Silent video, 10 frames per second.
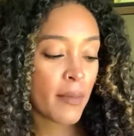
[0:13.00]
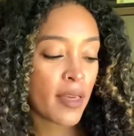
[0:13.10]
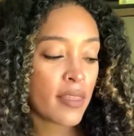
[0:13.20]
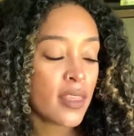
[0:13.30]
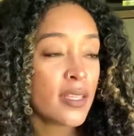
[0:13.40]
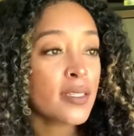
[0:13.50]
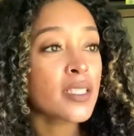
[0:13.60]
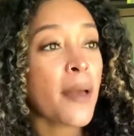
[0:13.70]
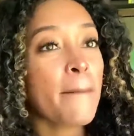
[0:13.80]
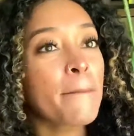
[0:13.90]
This
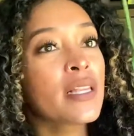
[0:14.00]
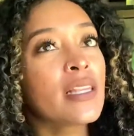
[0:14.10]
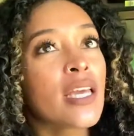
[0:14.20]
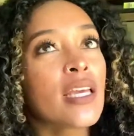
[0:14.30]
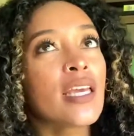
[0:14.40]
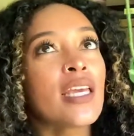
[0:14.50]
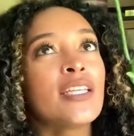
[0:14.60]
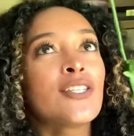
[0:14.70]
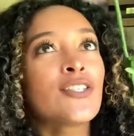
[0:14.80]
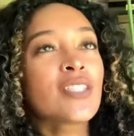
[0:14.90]
plant
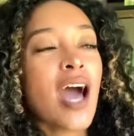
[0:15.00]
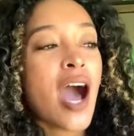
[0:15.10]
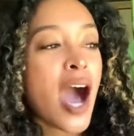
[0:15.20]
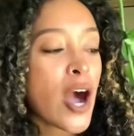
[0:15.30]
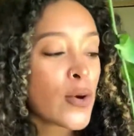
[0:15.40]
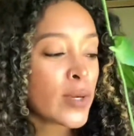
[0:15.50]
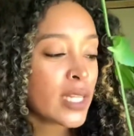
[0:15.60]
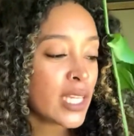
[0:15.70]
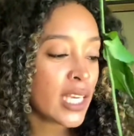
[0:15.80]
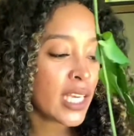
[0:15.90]
is
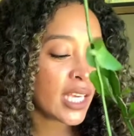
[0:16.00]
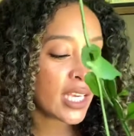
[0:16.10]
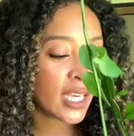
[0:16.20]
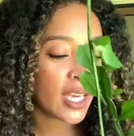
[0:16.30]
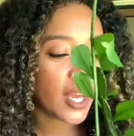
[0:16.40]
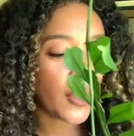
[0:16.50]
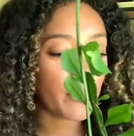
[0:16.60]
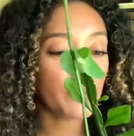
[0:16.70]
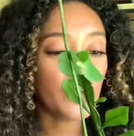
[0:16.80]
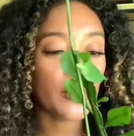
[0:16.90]
awkwardly
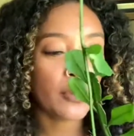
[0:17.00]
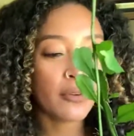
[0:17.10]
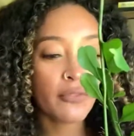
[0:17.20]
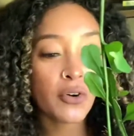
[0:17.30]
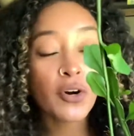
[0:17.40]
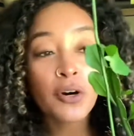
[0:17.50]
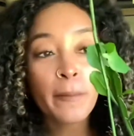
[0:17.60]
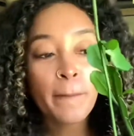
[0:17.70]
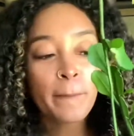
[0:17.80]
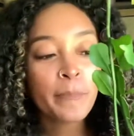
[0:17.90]
beautiful
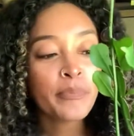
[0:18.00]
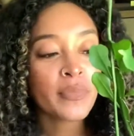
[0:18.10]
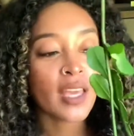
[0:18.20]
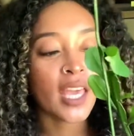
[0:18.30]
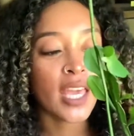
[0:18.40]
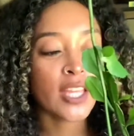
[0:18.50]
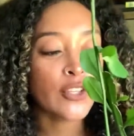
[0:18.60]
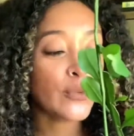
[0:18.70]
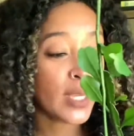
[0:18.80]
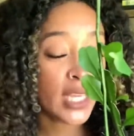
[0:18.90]
and
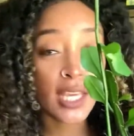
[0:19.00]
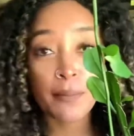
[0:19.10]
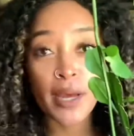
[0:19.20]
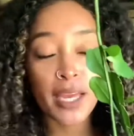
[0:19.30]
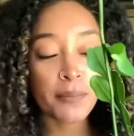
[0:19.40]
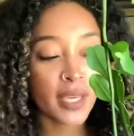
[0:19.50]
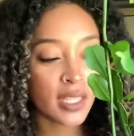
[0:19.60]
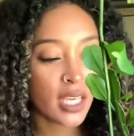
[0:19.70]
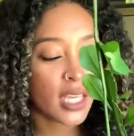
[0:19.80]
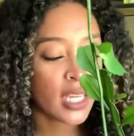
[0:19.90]
unique in my
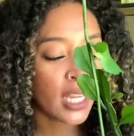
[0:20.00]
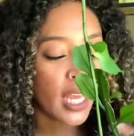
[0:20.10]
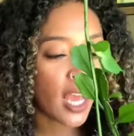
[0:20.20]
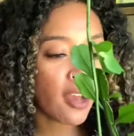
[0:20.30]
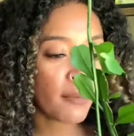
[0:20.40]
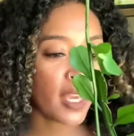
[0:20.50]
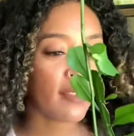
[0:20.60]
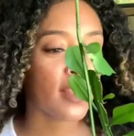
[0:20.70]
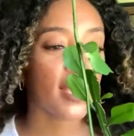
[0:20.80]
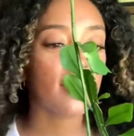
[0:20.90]
opinion. I
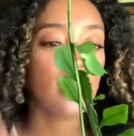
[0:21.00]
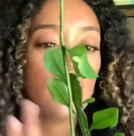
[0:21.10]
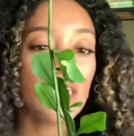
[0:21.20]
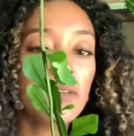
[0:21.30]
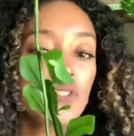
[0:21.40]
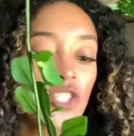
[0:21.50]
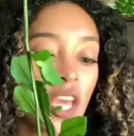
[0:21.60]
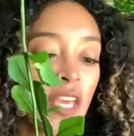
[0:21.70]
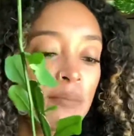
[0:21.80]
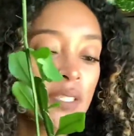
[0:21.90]
mean, like the leaf
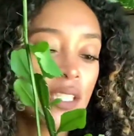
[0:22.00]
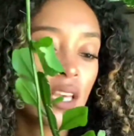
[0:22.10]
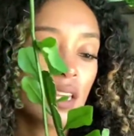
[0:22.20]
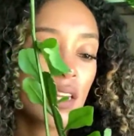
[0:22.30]
shapes and